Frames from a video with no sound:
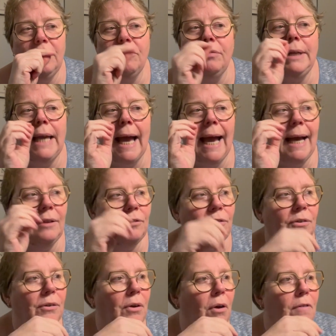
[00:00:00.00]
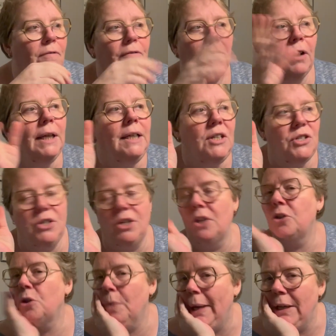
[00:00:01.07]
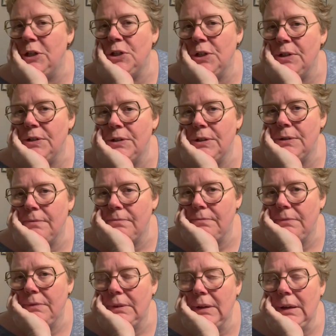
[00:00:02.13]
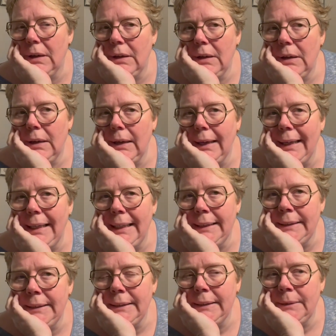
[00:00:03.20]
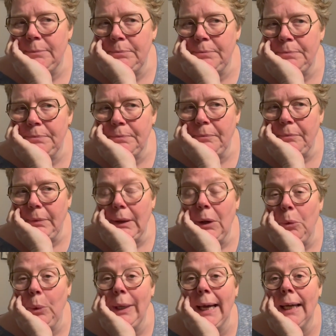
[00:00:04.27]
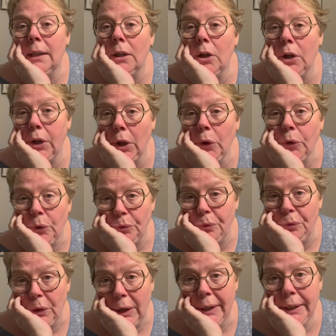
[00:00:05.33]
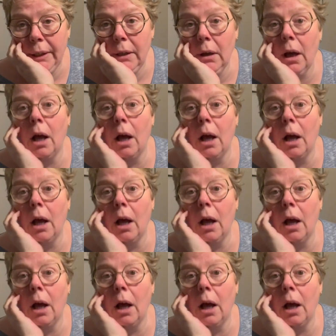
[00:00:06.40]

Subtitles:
we had funny situations, and we had a lot of fun,